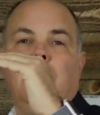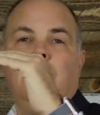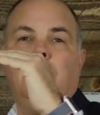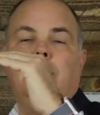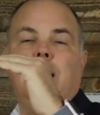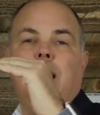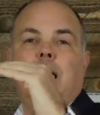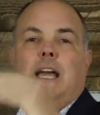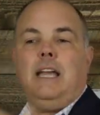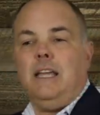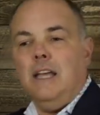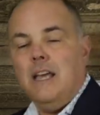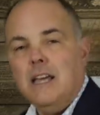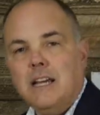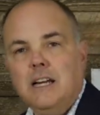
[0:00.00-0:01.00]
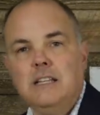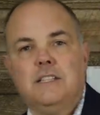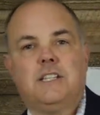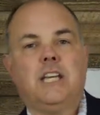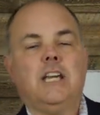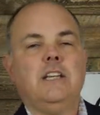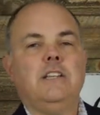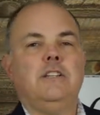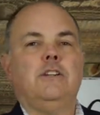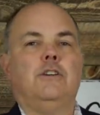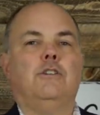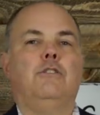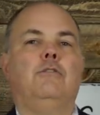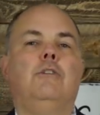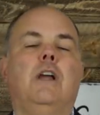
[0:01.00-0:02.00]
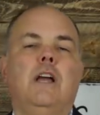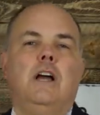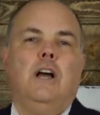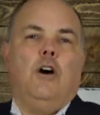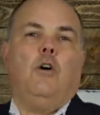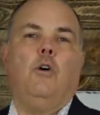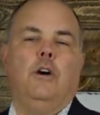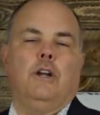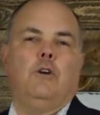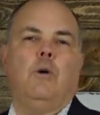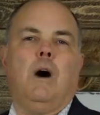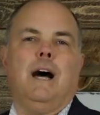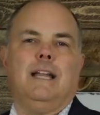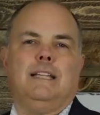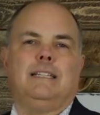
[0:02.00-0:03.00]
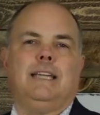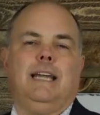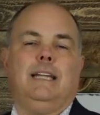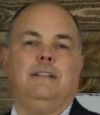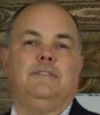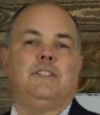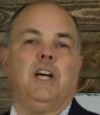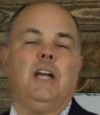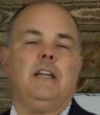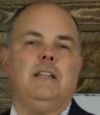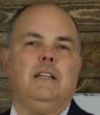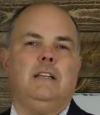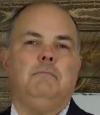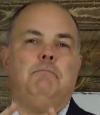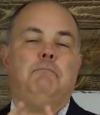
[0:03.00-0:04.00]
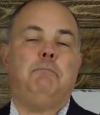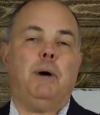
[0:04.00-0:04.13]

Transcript: okay, continue on quantitative tightening,